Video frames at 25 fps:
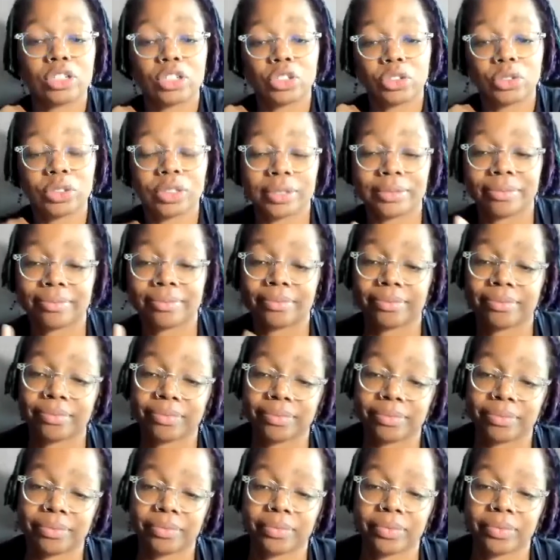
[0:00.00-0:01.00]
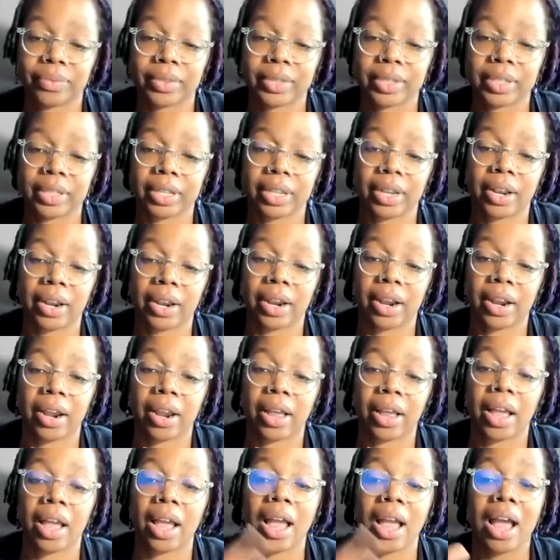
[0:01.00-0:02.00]
President Kennedy addressed listeners
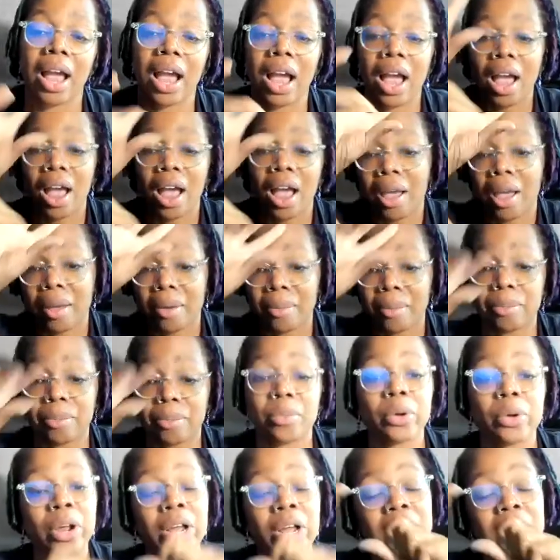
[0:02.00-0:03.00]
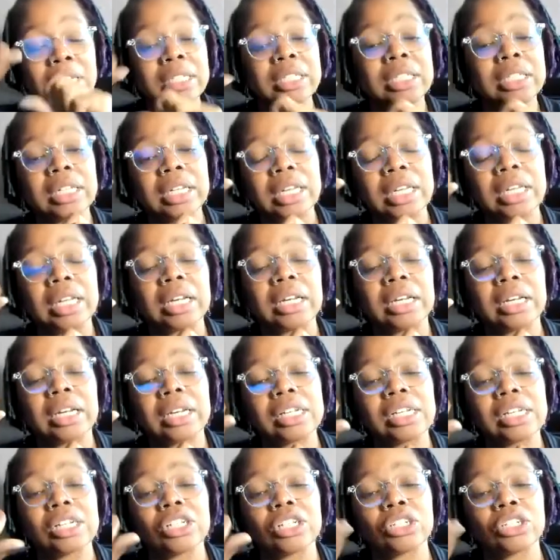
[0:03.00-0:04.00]
around the world when he followed up by saying,
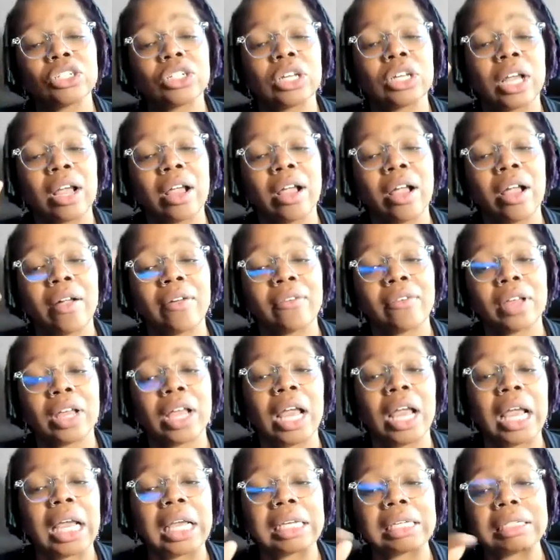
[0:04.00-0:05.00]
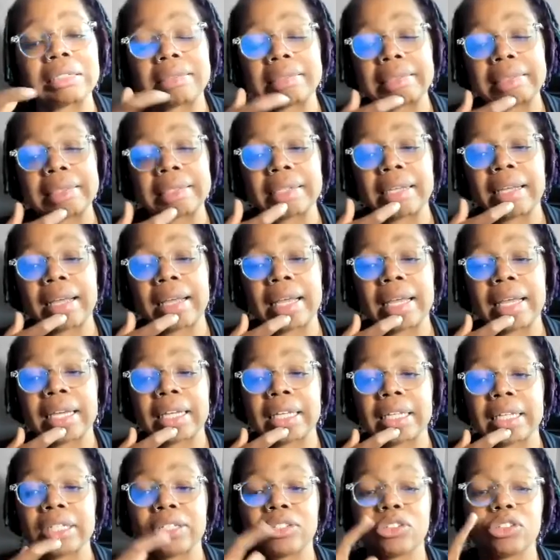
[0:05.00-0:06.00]
"My fellow citizens of the world,
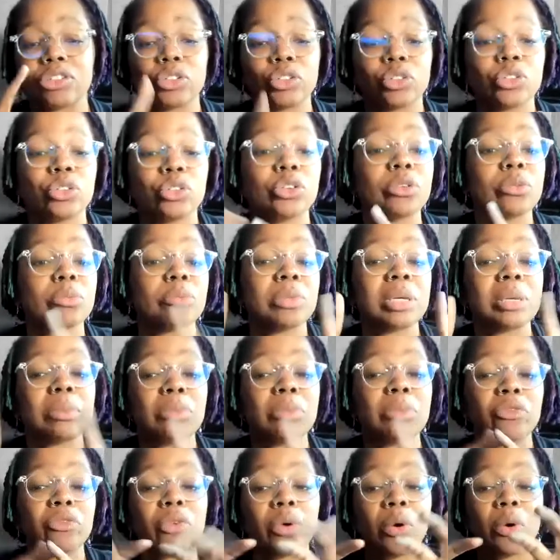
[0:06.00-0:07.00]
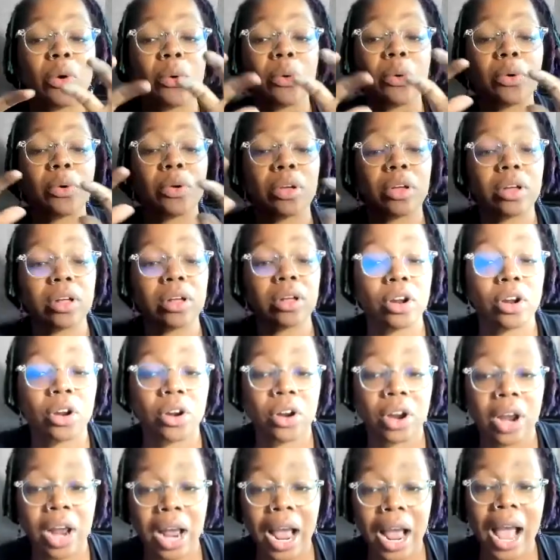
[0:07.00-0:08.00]
ask not what America can do for you,
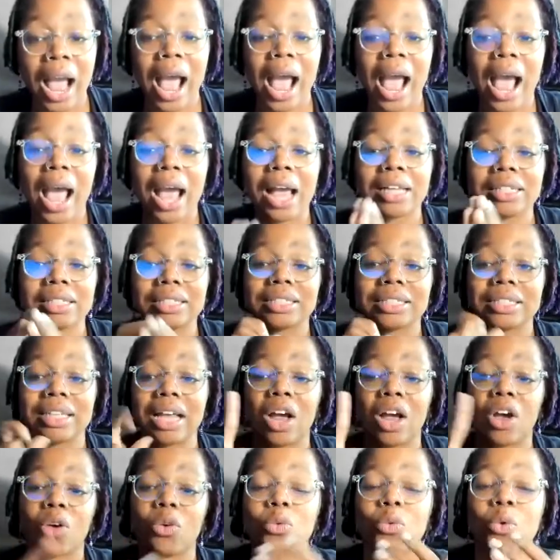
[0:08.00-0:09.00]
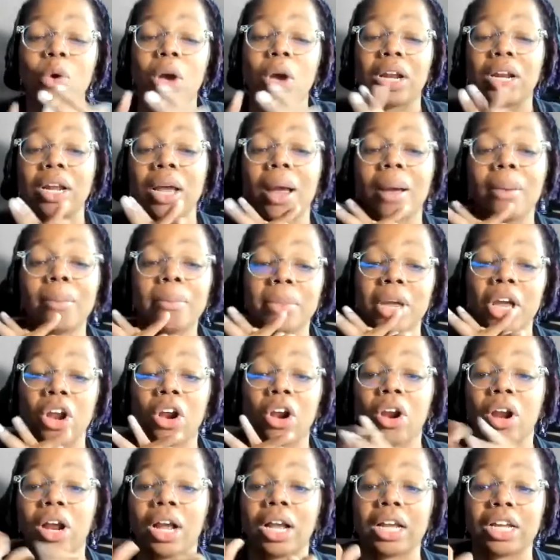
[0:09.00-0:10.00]
but what together we can do for the freedom
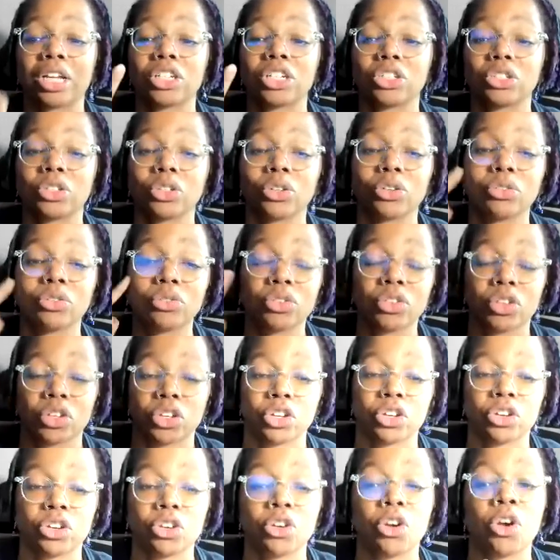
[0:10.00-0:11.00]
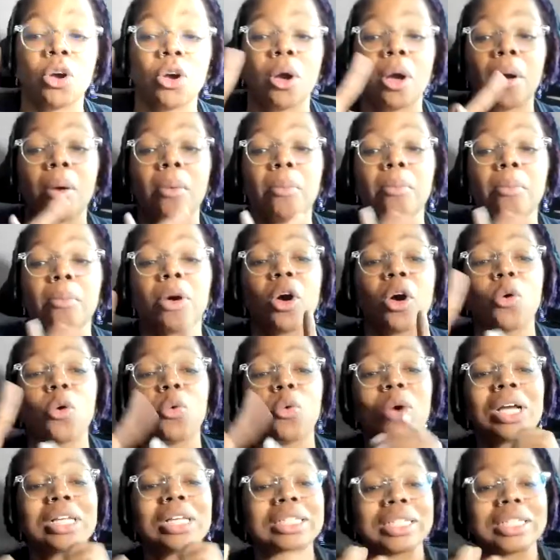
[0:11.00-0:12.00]
of man." Not only are
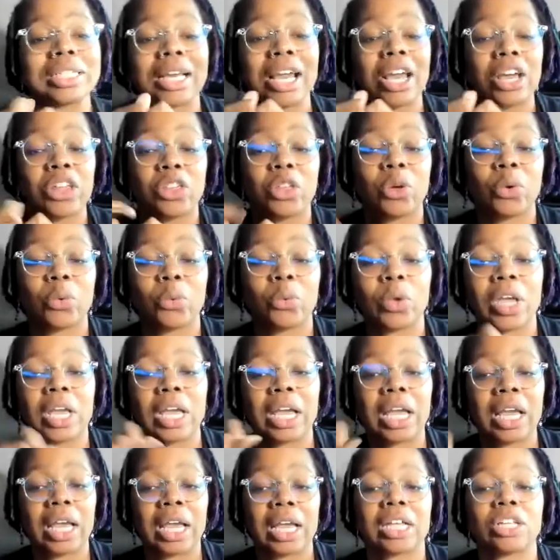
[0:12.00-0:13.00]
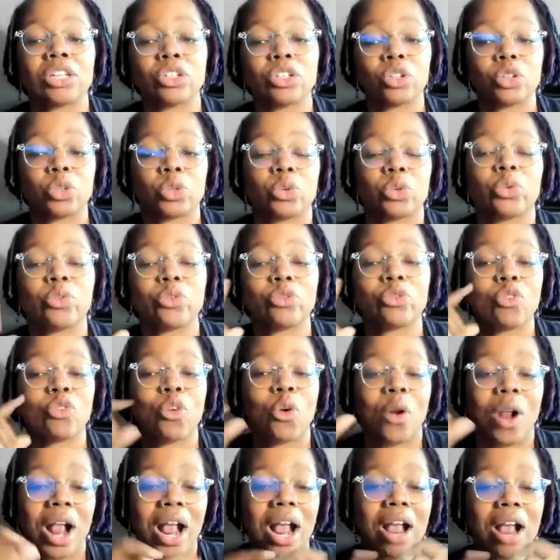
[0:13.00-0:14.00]
these words about civic
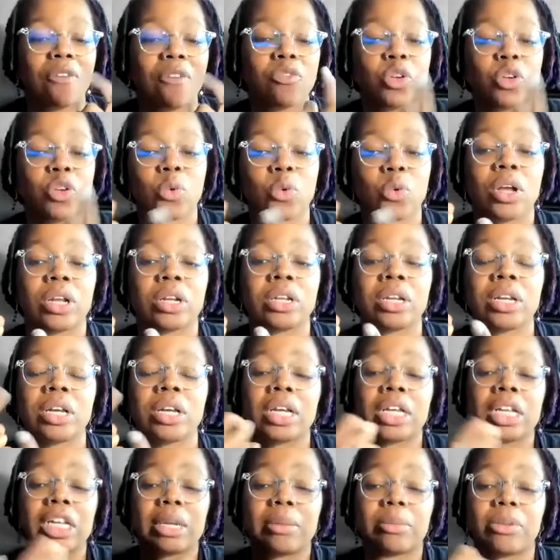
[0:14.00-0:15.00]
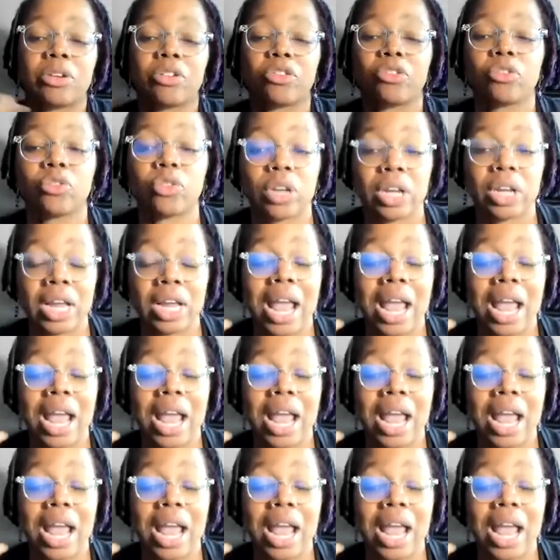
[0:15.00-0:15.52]
sacrifice, service,